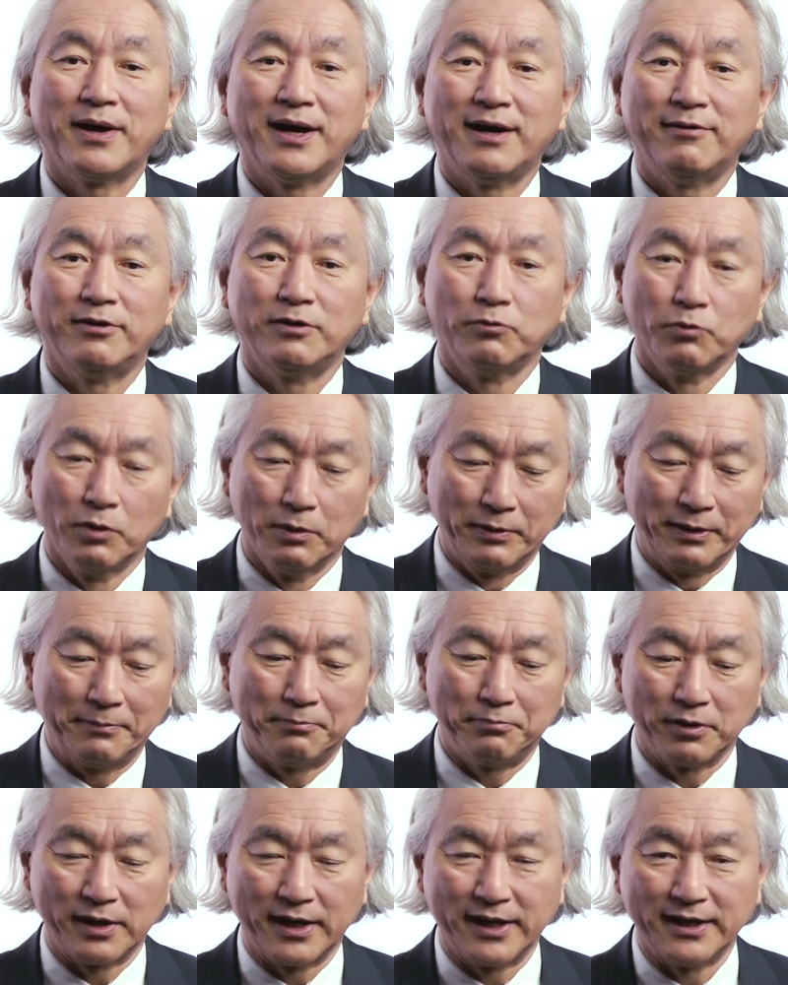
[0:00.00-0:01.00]
power will
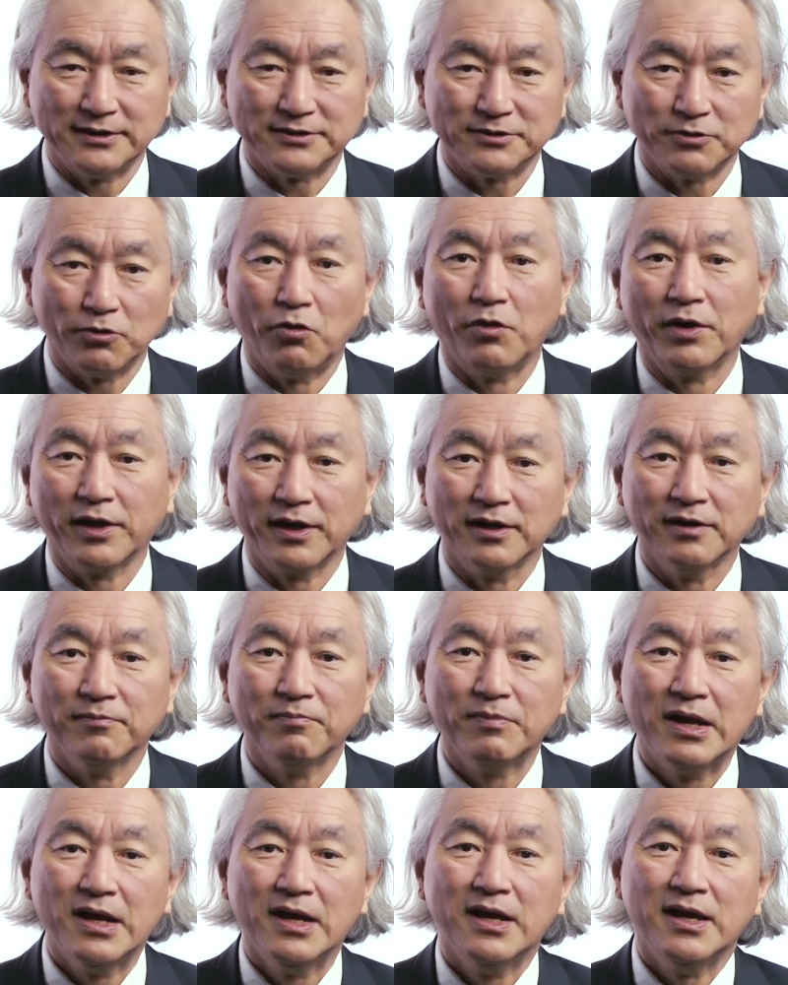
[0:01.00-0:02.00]
replace
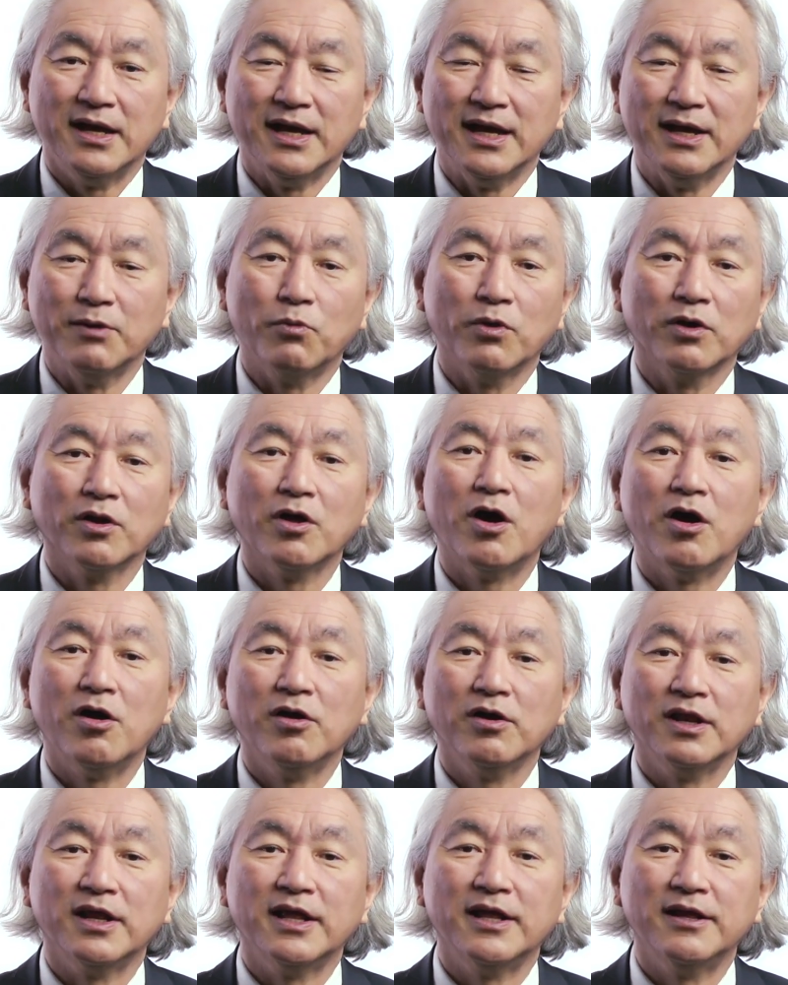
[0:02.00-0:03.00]
oil and we'll
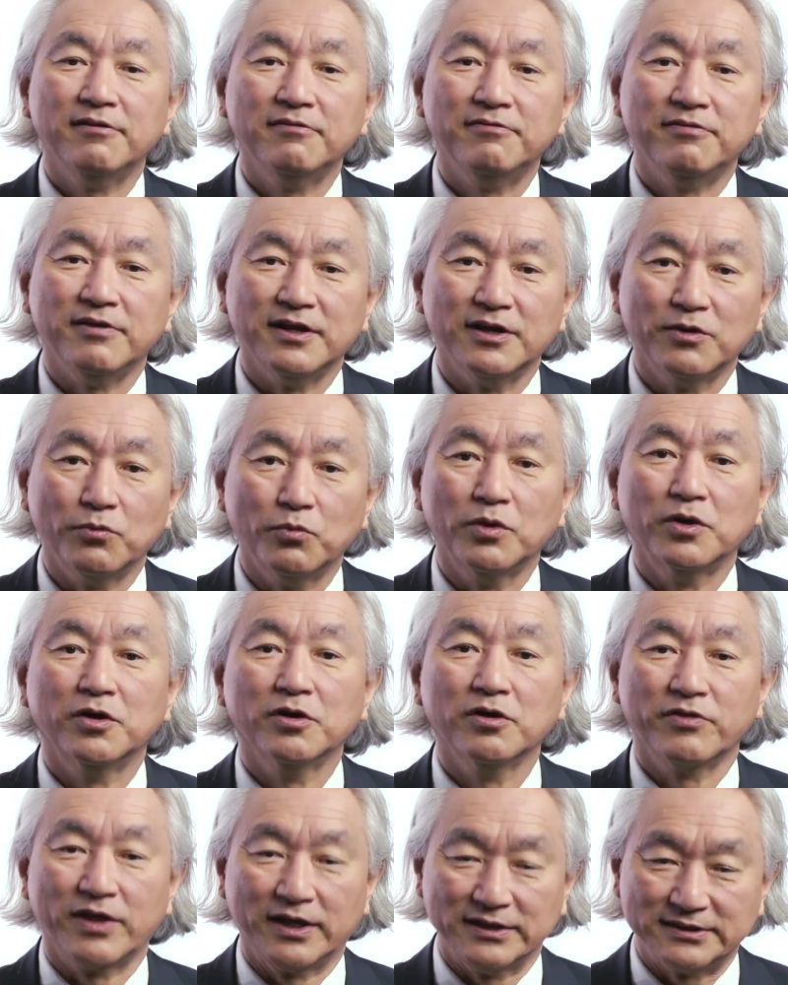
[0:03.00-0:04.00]
all live in a
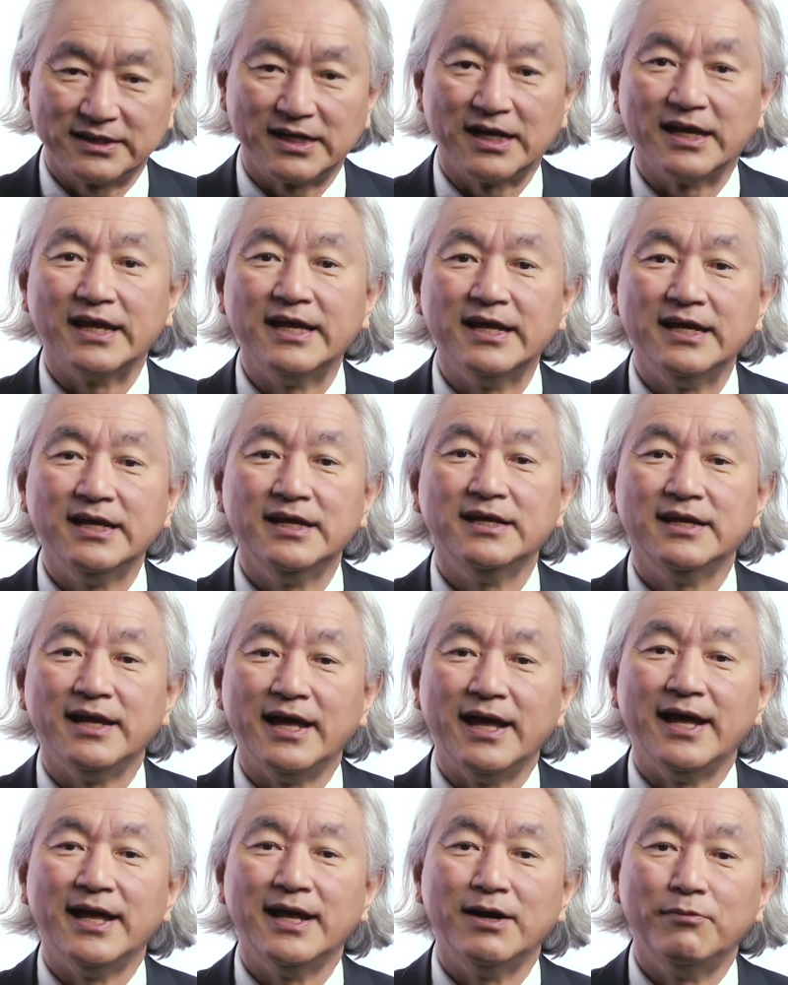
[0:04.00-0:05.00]
world that's clean
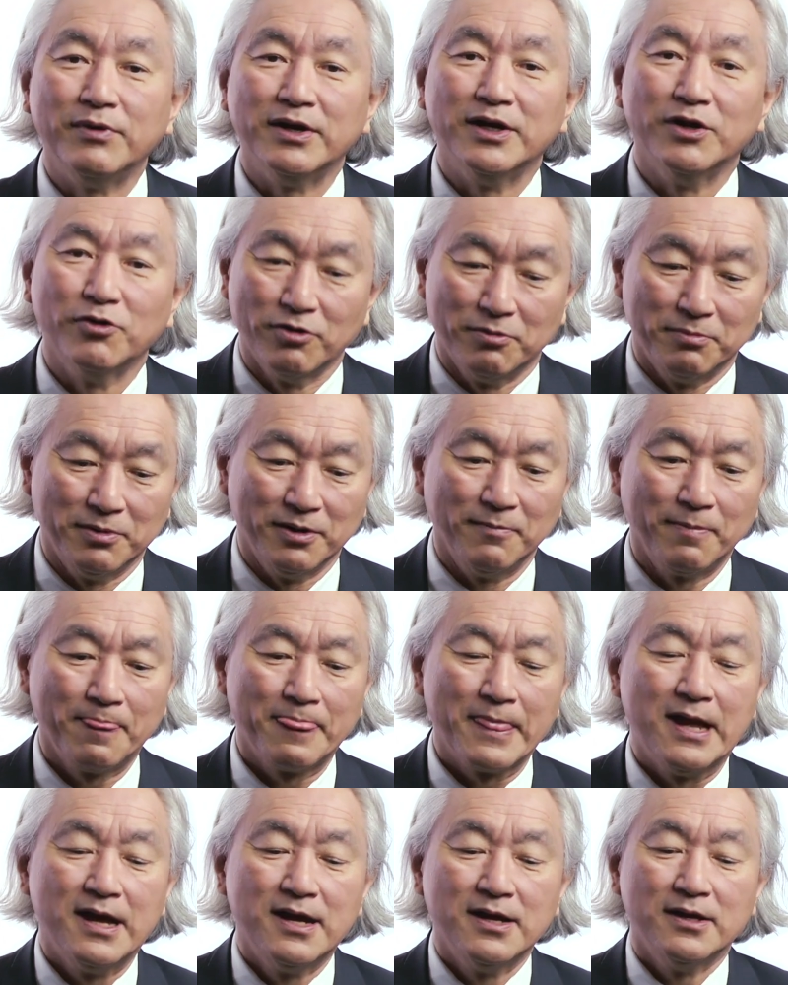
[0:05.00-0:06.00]
and renewable.
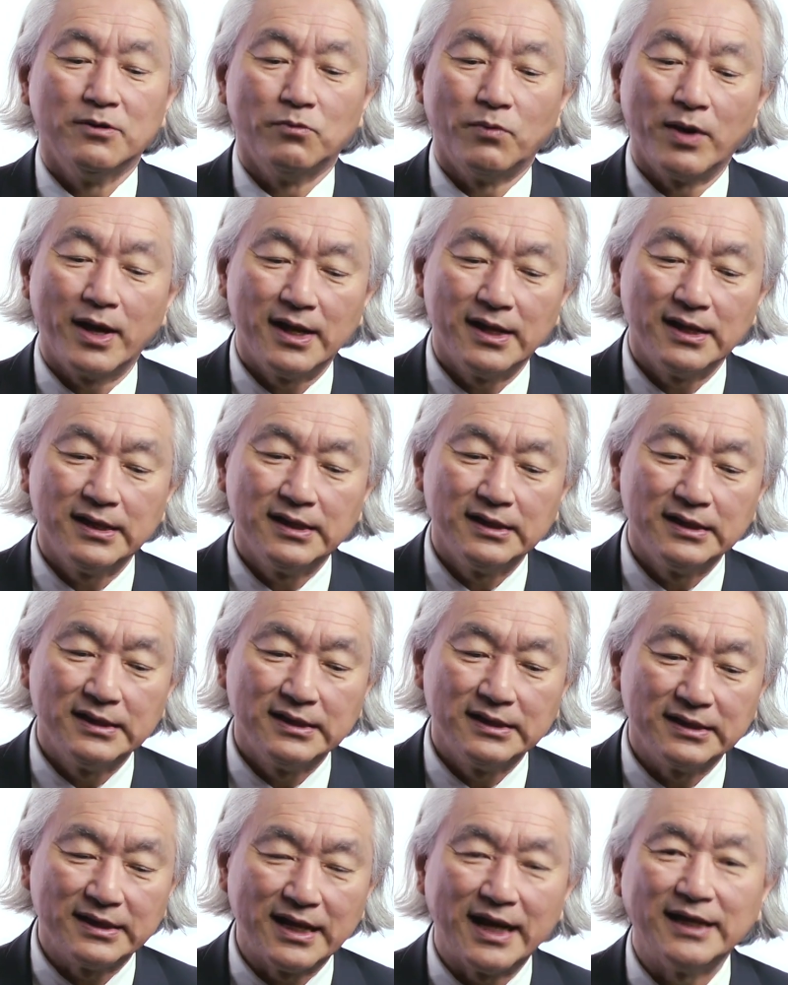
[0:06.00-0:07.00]

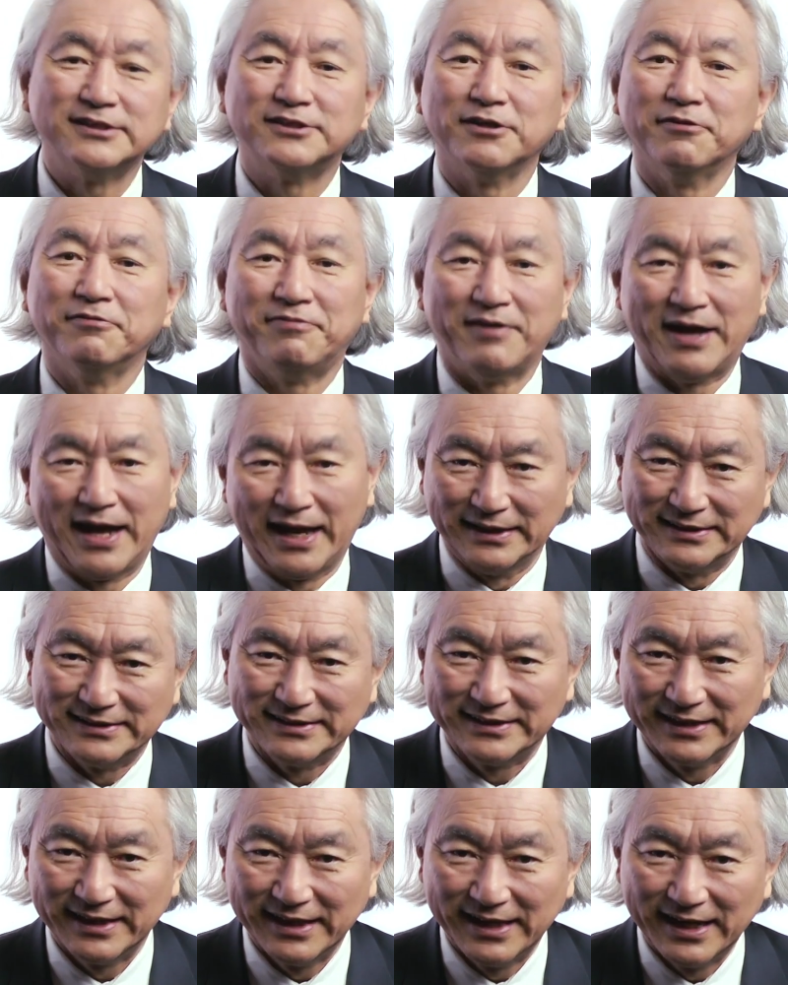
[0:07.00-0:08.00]
Well, not so
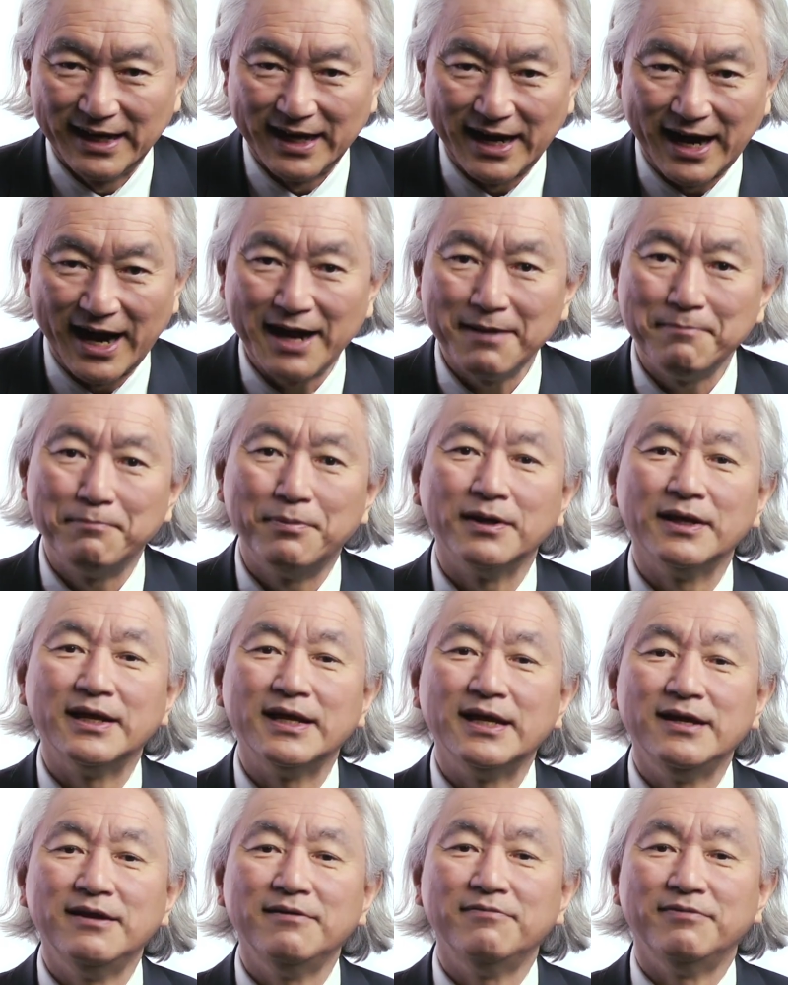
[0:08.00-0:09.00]
fast. I
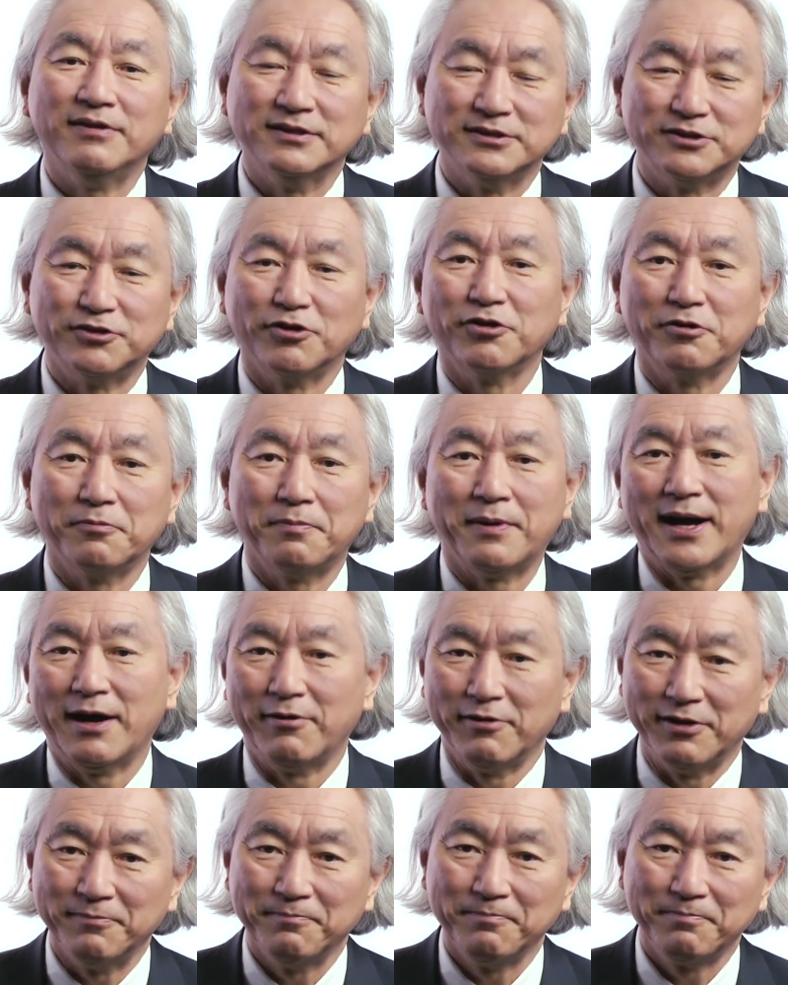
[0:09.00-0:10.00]
believe in solar
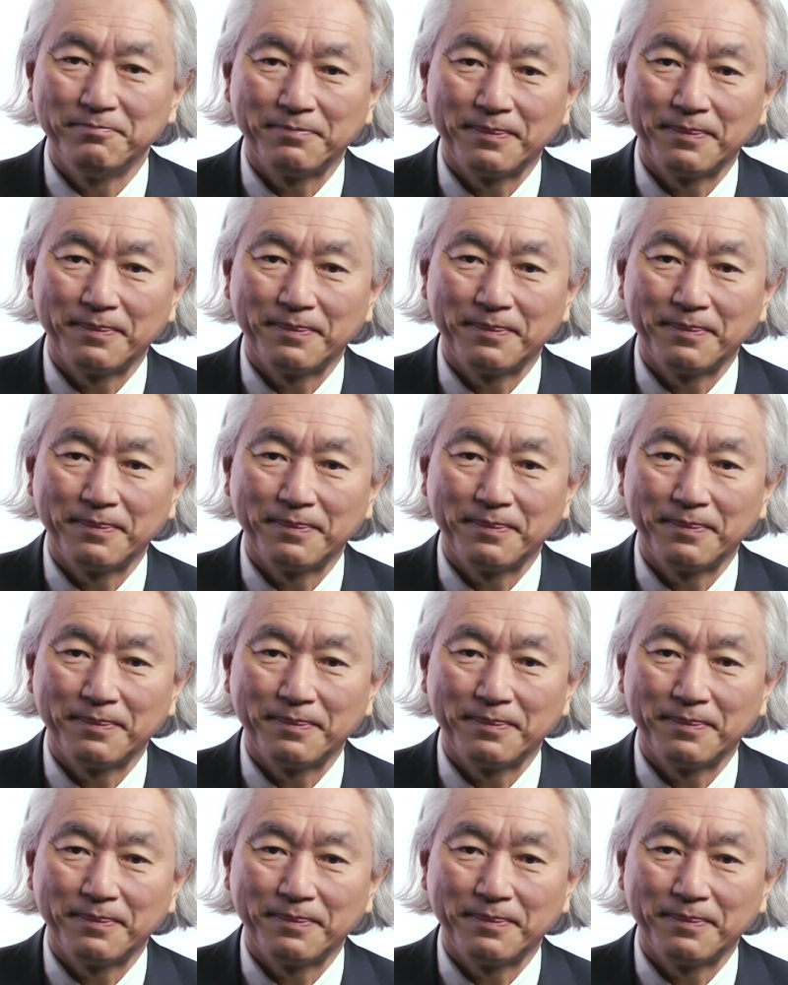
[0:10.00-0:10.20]
power.